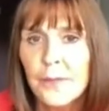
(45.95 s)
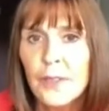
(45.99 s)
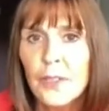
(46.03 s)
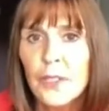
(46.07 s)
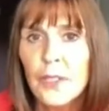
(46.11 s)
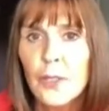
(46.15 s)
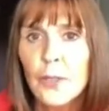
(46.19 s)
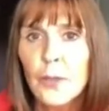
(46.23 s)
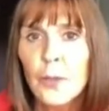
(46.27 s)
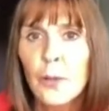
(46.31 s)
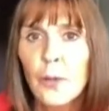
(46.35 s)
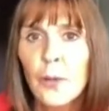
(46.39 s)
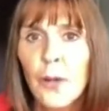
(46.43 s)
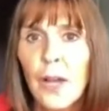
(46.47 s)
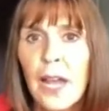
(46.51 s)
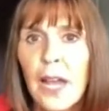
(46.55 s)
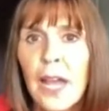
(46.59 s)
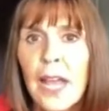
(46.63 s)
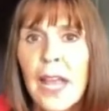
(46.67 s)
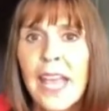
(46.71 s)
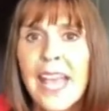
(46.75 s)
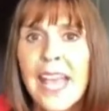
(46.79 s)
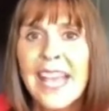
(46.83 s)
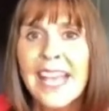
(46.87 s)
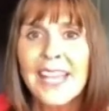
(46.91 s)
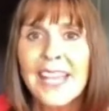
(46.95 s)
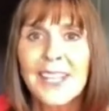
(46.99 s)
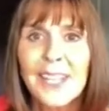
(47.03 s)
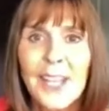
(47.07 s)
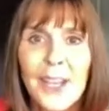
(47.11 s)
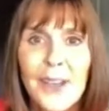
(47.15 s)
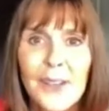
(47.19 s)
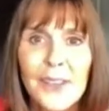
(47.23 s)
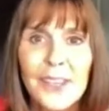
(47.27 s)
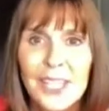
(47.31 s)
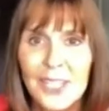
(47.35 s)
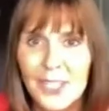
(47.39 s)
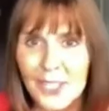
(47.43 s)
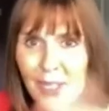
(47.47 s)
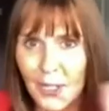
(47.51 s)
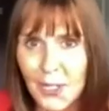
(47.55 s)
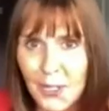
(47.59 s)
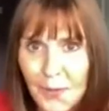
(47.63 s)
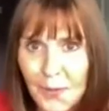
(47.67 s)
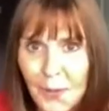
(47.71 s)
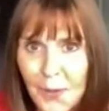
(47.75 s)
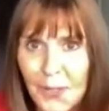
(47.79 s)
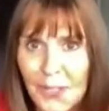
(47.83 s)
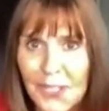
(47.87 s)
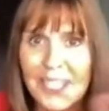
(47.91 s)
So now that,
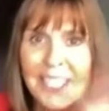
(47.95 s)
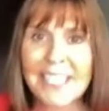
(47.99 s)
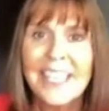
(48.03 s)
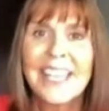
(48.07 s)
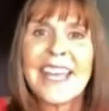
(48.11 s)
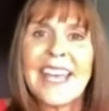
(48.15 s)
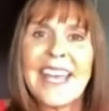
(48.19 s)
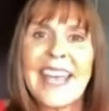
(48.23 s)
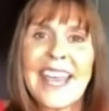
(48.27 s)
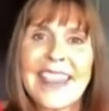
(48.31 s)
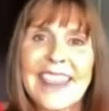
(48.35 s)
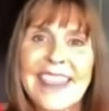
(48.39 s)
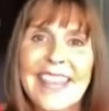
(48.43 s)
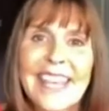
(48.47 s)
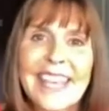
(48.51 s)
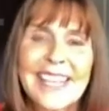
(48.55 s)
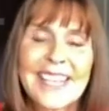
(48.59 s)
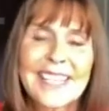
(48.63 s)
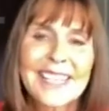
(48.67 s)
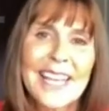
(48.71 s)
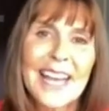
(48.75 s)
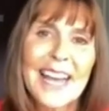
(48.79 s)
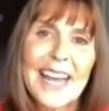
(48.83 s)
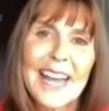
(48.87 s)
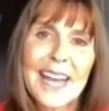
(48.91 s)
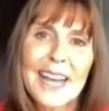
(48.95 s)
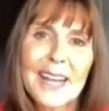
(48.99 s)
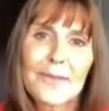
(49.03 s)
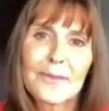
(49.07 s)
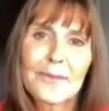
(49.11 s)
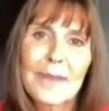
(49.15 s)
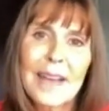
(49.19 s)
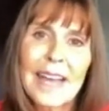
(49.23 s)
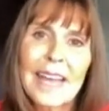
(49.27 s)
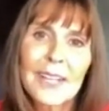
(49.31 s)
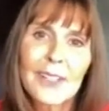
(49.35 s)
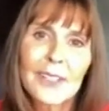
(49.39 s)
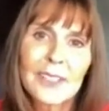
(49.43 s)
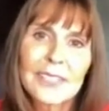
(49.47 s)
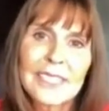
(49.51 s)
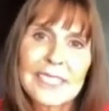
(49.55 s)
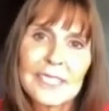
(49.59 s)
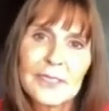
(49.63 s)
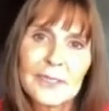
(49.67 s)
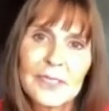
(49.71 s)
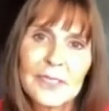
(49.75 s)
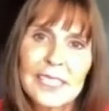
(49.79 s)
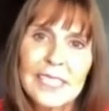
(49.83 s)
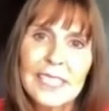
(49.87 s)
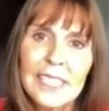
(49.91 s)
touch wood, things are back on an
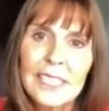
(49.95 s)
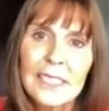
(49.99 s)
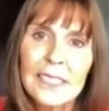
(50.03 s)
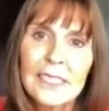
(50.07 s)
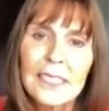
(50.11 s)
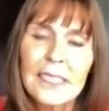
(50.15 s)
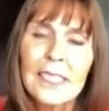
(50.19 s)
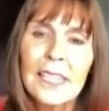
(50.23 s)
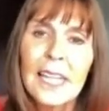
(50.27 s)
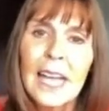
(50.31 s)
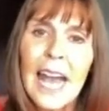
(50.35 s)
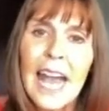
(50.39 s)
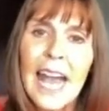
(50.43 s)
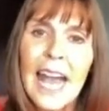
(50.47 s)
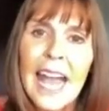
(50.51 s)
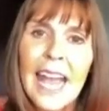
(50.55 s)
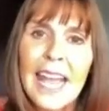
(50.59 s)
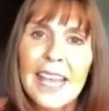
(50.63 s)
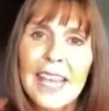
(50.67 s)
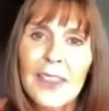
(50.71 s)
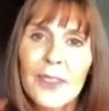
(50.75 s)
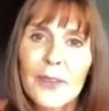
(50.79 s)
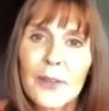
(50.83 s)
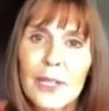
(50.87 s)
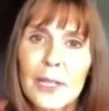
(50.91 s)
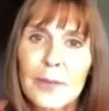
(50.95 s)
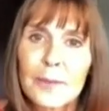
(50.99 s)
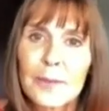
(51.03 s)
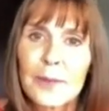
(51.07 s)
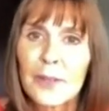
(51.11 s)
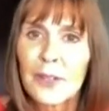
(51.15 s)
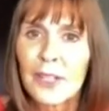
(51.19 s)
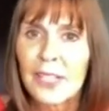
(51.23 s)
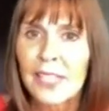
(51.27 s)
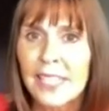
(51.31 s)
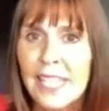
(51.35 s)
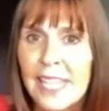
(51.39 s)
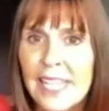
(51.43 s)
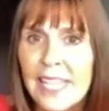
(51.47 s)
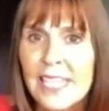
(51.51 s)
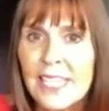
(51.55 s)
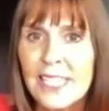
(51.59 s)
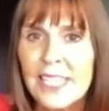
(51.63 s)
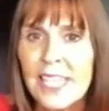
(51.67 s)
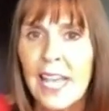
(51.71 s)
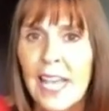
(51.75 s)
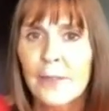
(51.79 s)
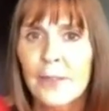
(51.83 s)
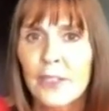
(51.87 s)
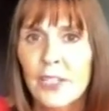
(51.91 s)
even keel, I thought it'd be really nice
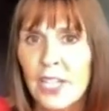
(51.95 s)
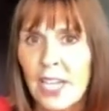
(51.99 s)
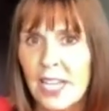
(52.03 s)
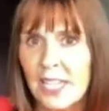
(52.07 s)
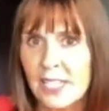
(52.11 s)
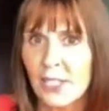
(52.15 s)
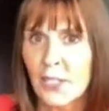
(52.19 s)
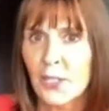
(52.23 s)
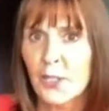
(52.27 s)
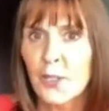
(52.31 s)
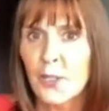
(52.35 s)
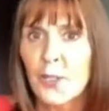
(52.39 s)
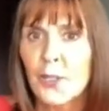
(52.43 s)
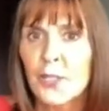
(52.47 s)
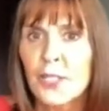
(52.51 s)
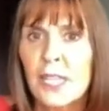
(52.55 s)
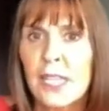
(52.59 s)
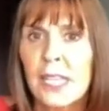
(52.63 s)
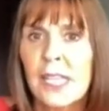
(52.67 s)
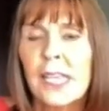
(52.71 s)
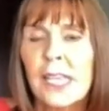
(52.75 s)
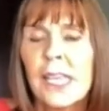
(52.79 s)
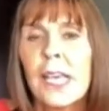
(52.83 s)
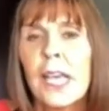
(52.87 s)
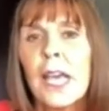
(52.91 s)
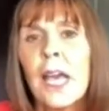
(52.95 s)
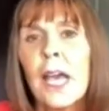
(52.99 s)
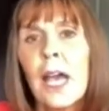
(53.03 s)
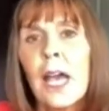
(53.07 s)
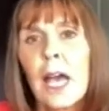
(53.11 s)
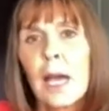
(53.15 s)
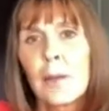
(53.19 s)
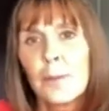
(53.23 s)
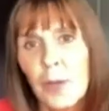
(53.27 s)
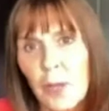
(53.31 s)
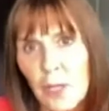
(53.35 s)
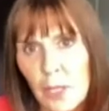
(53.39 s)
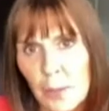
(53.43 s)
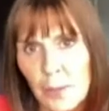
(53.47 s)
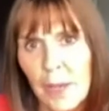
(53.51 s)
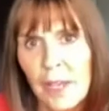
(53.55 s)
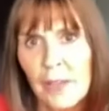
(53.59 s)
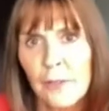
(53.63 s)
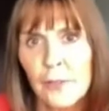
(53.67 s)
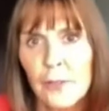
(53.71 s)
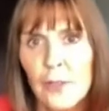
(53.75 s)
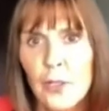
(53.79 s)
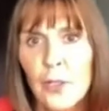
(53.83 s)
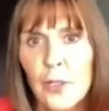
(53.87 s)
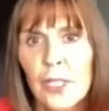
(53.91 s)
to have a chat to Susie about the
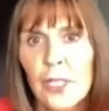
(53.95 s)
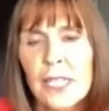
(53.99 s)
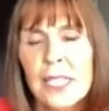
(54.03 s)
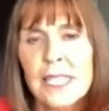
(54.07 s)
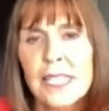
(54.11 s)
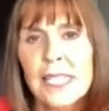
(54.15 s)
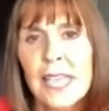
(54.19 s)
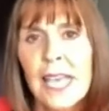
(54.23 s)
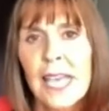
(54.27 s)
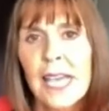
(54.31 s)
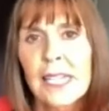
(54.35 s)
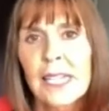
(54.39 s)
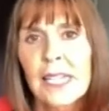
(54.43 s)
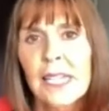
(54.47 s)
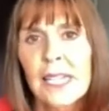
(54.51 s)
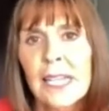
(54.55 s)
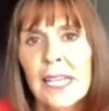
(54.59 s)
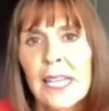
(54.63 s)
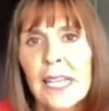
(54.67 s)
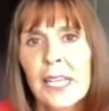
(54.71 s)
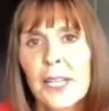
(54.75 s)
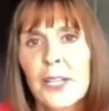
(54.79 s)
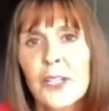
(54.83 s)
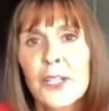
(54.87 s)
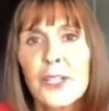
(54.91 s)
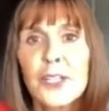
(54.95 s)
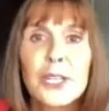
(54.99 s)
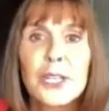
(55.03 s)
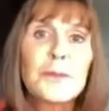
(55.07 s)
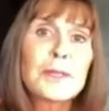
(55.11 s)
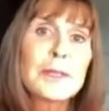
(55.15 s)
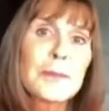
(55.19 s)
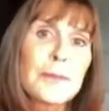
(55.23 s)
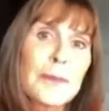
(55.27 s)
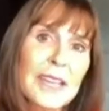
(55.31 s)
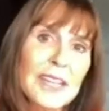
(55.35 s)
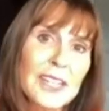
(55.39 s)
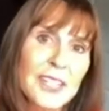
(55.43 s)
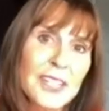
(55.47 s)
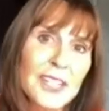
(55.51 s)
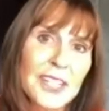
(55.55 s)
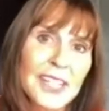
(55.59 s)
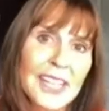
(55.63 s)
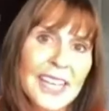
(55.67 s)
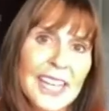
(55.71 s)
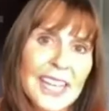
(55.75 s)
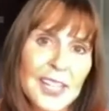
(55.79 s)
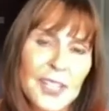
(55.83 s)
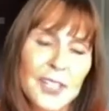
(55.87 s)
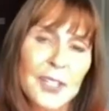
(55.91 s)
biophotonic scanner, because she was the
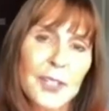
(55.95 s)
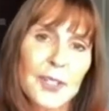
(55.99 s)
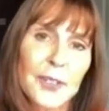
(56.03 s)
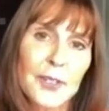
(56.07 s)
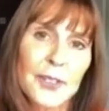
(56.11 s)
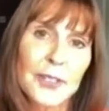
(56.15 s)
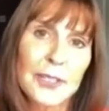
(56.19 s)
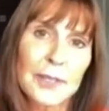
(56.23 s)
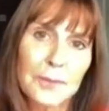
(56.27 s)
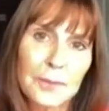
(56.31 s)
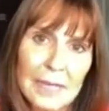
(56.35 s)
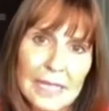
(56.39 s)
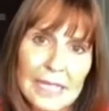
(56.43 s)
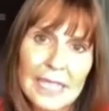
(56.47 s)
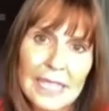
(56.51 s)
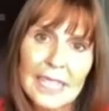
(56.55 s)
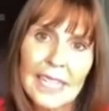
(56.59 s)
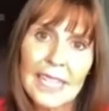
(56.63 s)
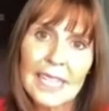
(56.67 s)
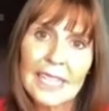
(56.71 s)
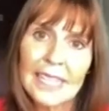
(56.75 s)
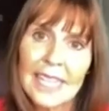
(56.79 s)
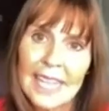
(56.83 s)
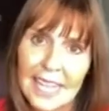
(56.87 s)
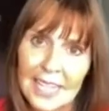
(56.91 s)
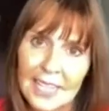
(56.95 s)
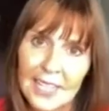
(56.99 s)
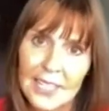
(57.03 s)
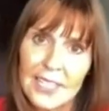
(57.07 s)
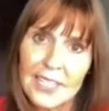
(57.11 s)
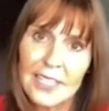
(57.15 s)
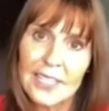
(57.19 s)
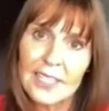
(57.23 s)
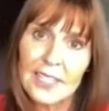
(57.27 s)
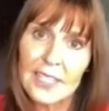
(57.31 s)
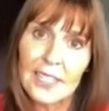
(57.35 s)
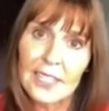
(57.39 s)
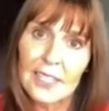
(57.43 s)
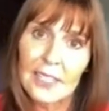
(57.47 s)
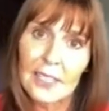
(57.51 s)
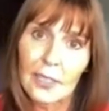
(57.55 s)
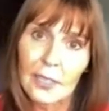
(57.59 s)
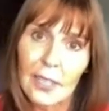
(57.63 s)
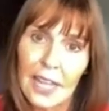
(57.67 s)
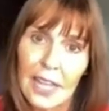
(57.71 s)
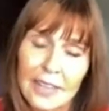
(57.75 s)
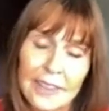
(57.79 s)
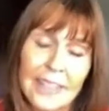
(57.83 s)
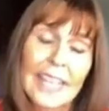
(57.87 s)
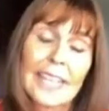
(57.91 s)
person that introduced me and hence
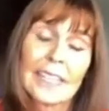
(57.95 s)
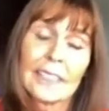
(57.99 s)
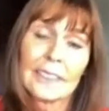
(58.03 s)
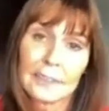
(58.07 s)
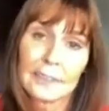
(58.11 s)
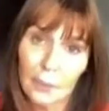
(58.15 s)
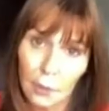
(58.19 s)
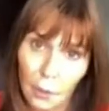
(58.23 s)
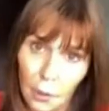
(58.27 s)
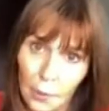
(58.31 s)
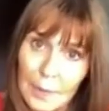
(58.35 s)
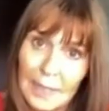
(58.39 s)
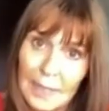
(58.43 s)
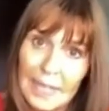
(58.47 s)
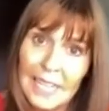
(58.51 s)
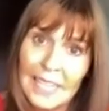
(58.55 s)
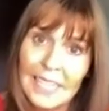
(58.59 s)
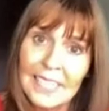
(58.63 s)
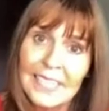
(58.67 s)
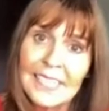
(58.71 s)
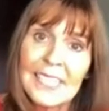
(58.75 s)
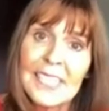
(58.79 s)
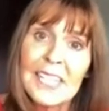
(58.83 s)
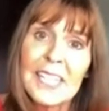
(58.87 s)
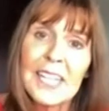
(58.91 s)
and then Lumia